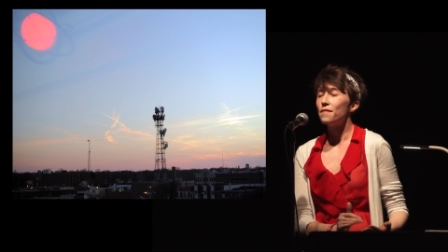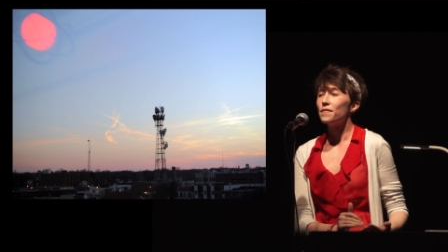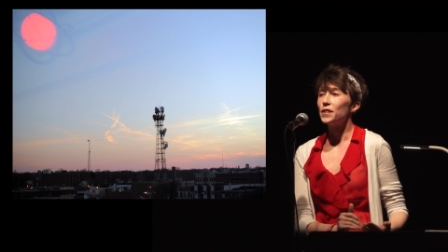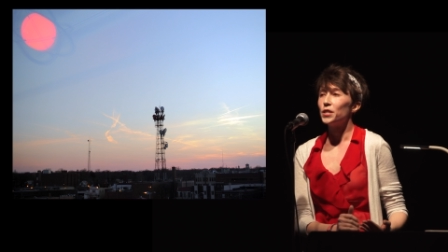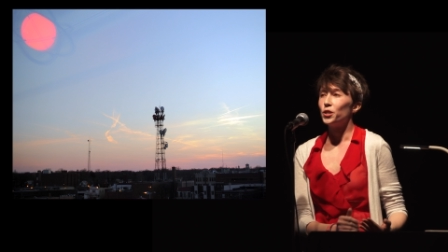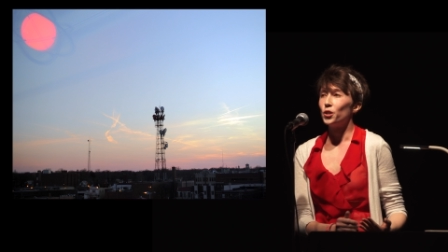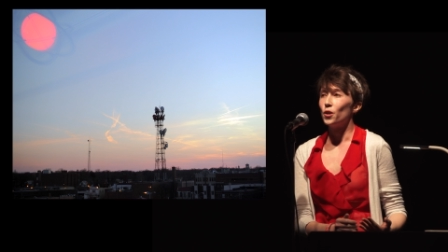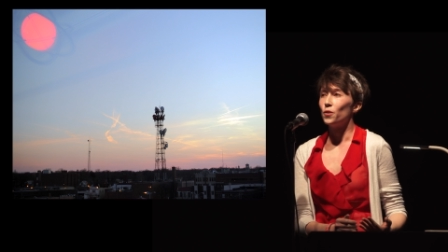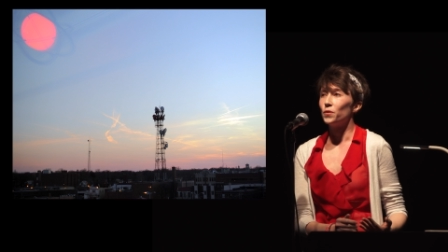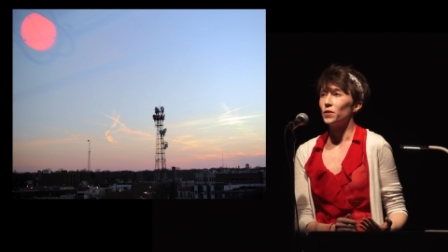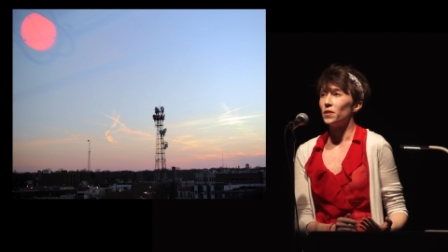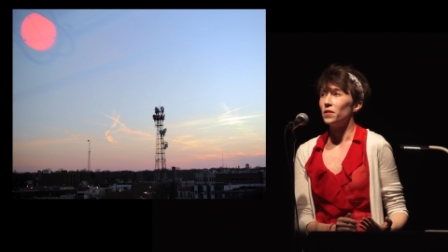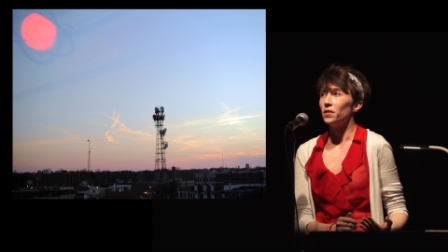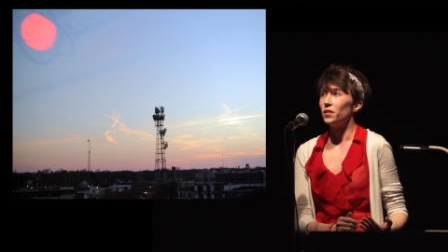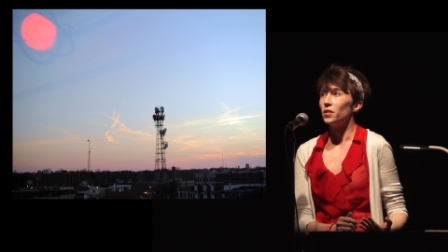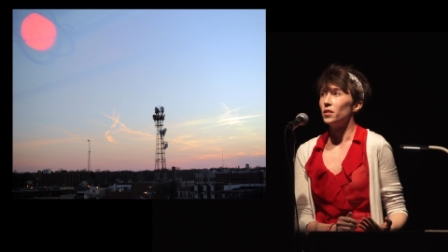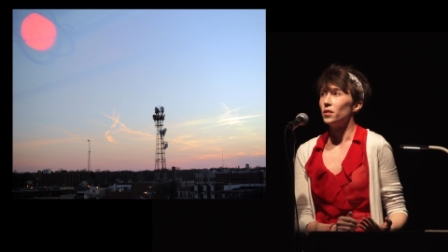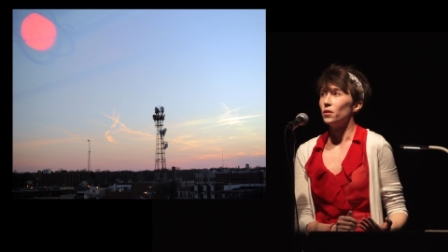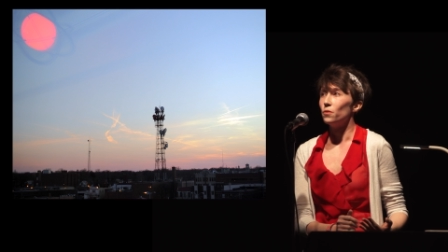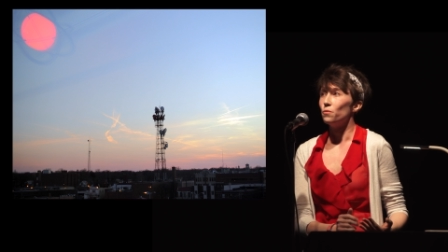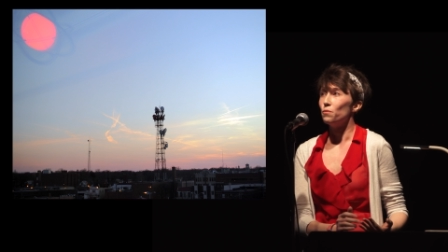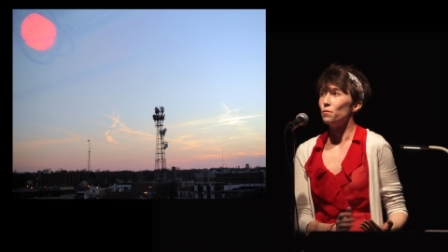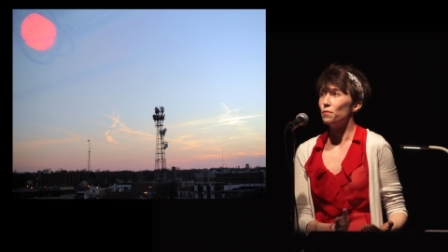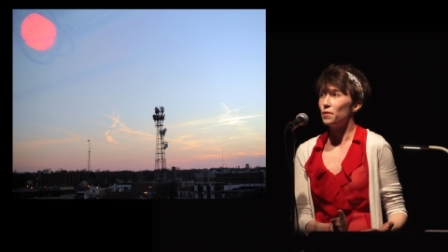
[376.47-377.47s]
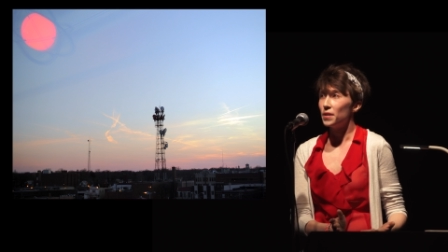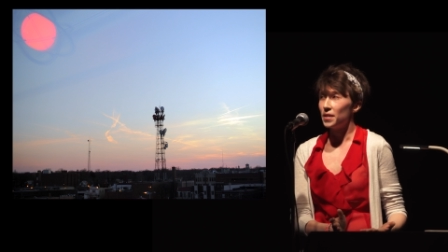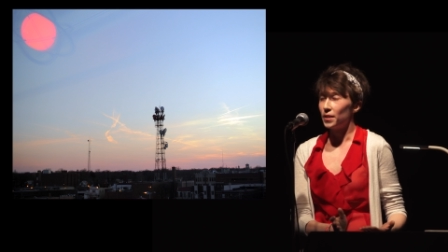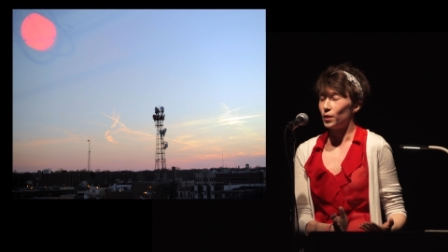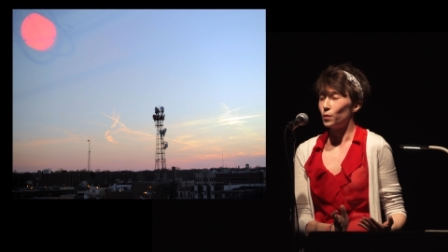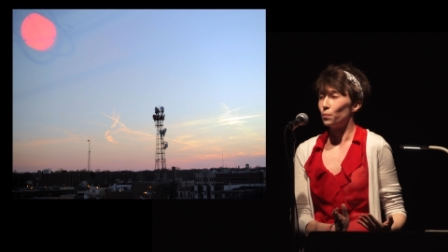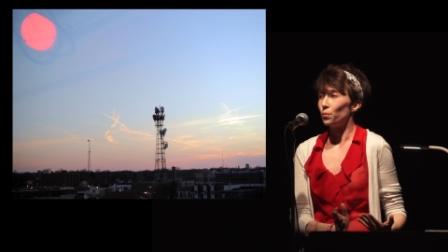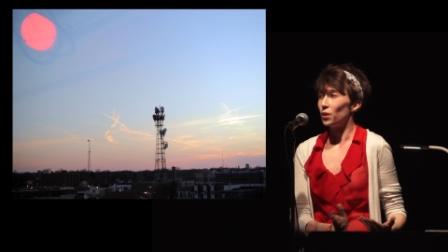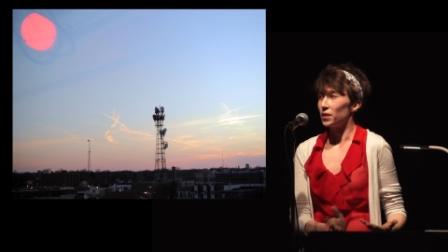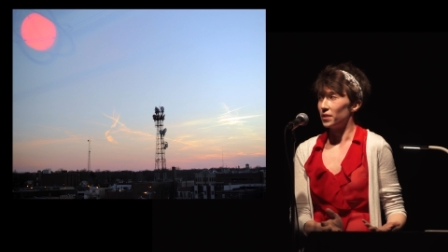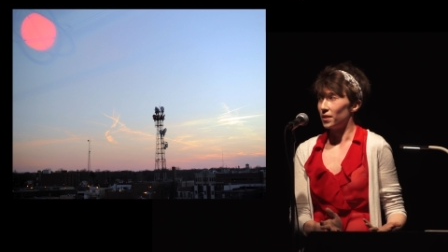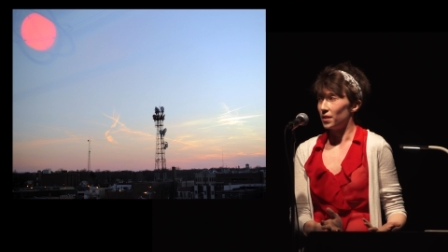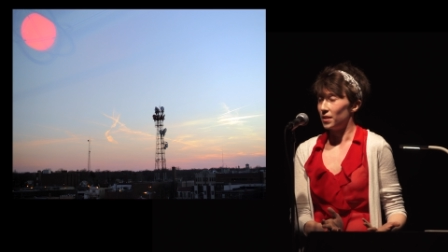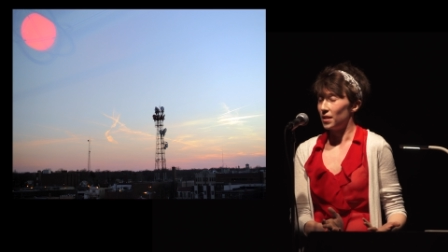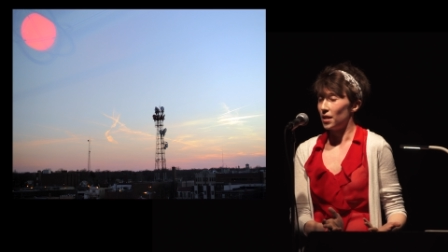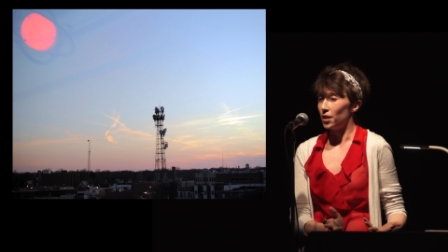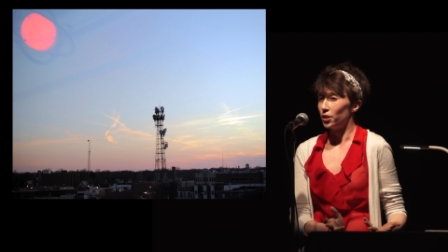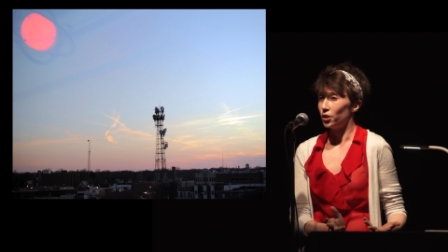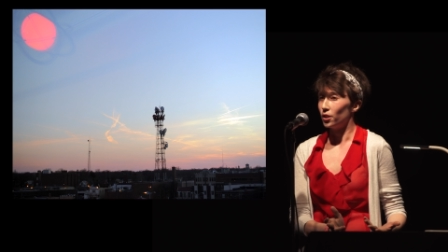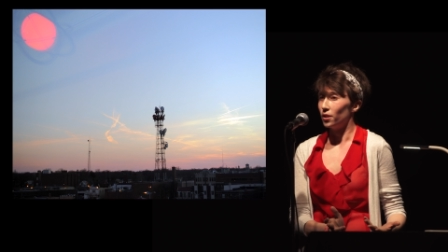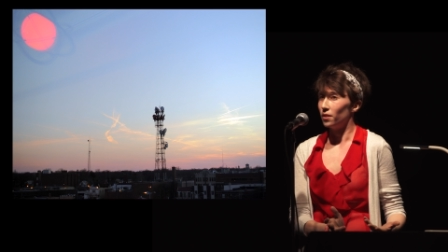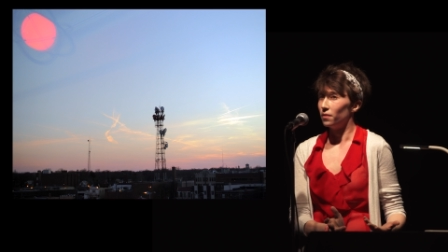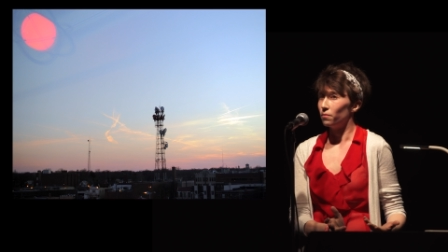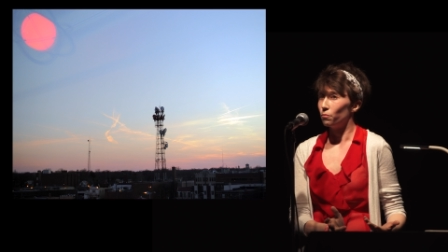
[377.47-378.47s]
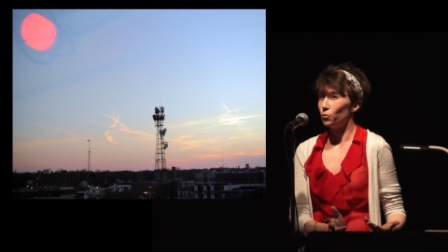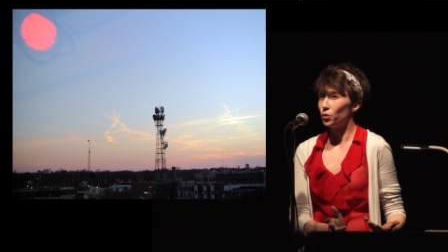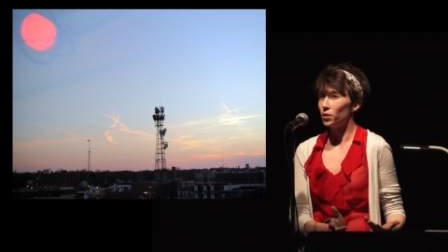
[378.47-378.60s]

have I chosen to do this presentation?